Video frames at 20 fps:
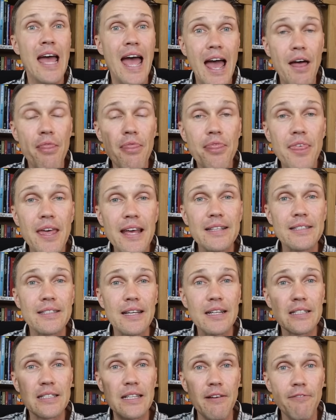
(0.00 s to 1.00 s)
And this
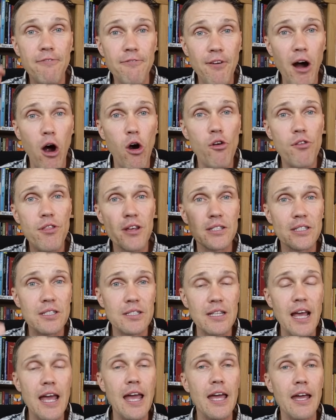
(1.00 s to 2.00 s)
is the
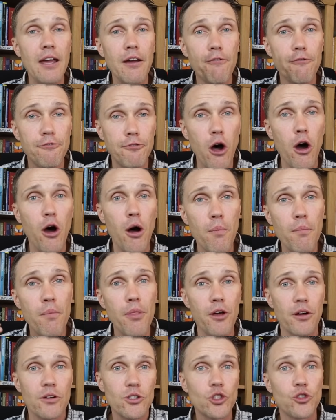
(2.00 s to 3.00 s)
farthest thing from
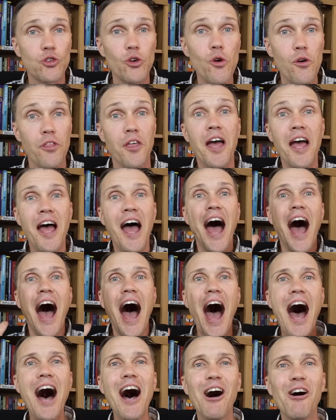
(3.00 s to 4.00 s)
the truth.
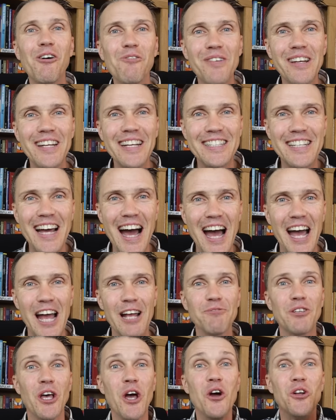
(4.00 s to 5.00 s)
How many
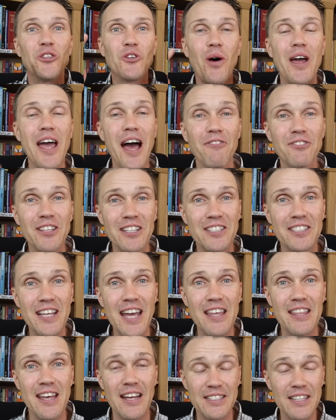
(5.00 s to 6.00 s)
times do I have to
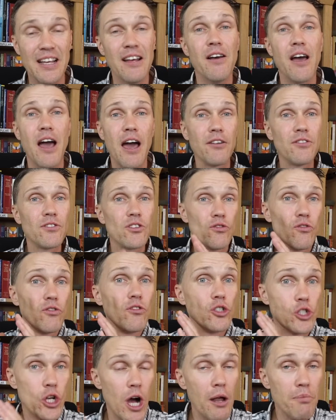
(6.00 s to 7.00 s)
say this? And
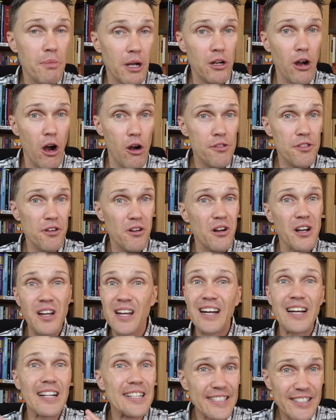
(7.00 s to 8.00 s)
John MacArthur
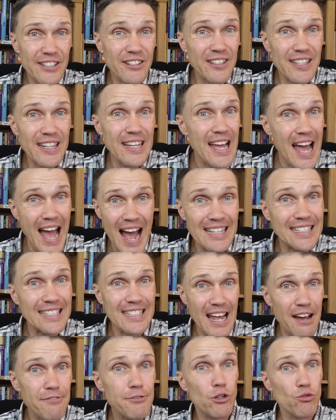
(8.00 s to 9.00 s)
clearly has
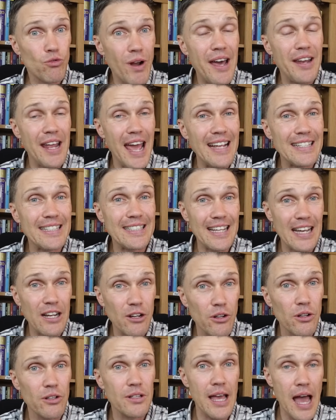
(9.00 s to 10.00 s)
never read a
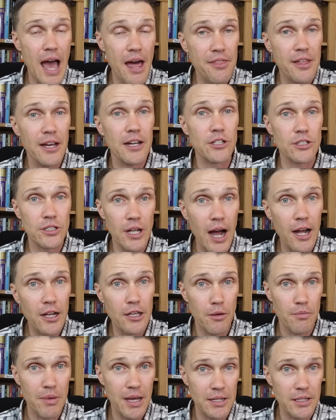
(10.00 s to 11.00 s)
single Catholic
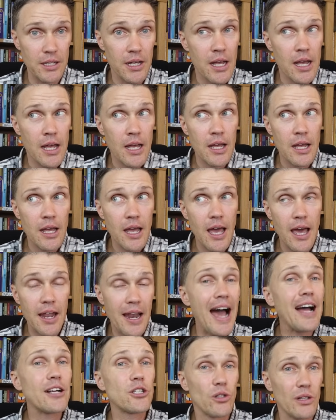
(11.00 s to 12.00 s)
document
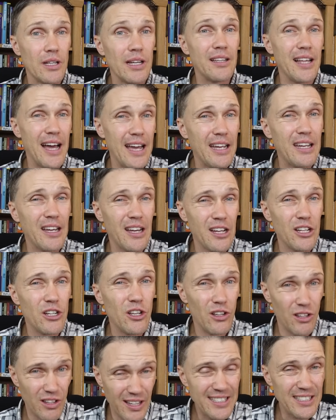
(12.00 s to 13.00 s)
and actually like
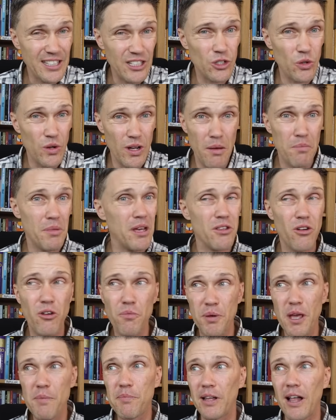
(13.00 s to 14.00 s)
listen to it. I mean, there
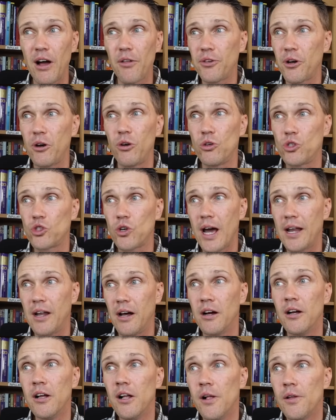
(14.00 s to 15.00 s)
are people out there who try
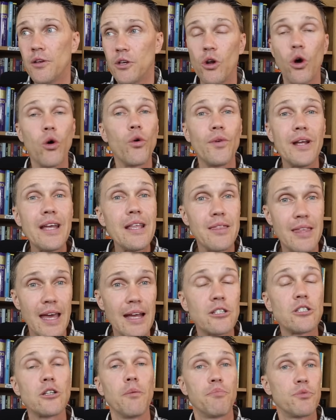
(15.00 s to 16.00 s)
to, you know, read
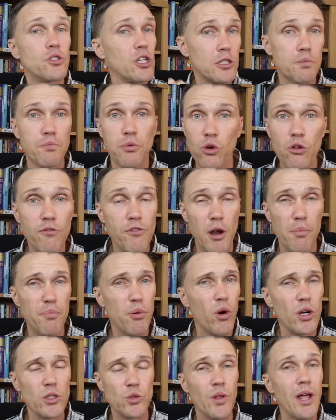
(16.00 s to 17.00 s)
things to just prove their
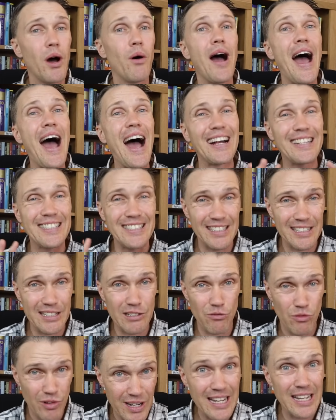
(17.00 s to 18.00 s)
points without
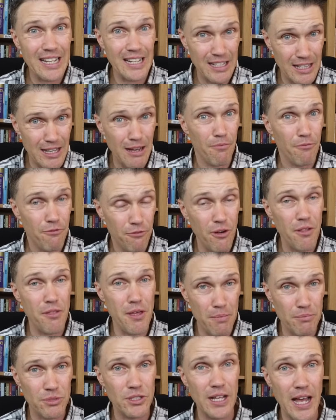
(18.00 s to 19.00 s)
actually reading them for
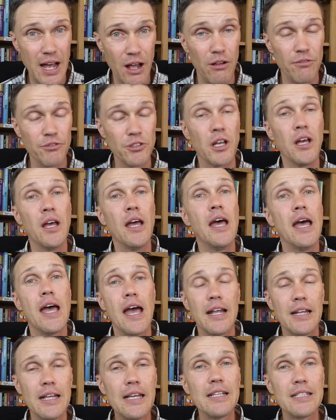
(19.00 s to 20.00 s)
themselves.
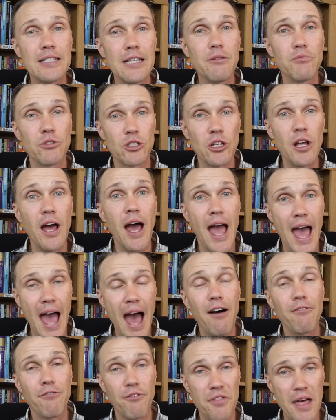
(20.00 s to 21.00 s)
And he seems to
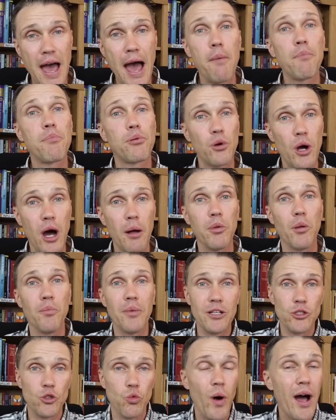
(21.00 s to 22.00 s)
have that problem
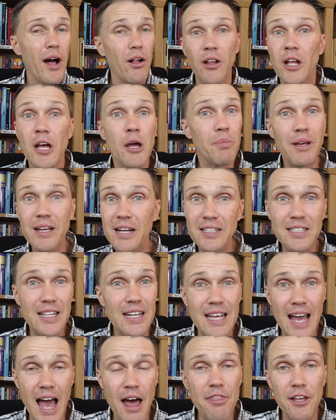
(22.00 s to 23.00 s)
as well because
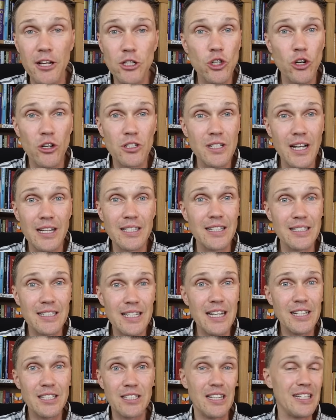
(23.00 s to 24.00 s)
the Catholic Church doesn't
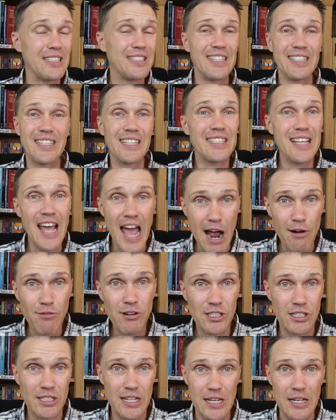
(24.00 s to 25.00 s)
teach this. This is
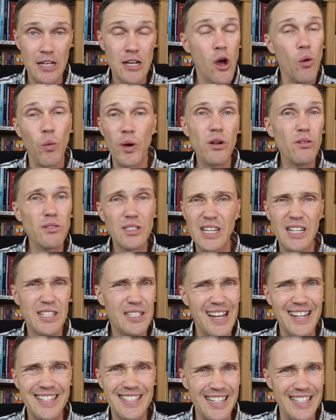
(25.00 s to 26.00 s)
heresy. We don't
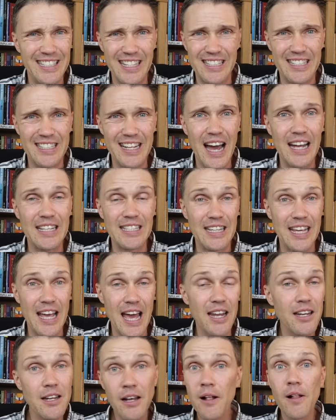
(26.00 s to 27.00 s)
teach that Jesus dies
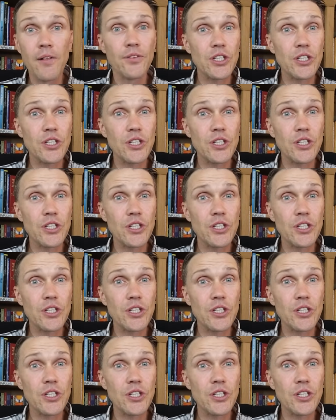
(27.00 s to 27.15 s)
again.